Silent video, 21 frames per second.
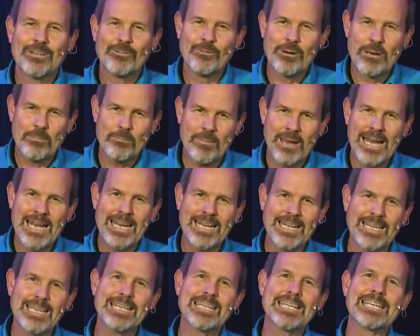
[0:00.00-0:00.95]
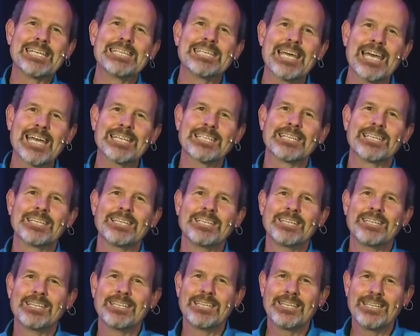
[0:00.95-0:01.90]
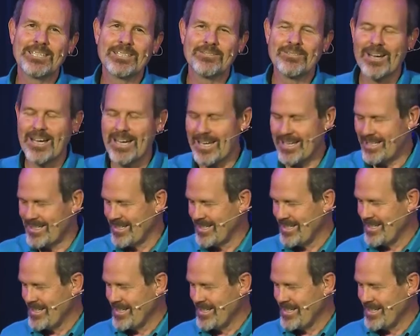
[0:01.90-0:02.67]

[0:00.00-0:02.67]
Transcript: remaining connected in the vine.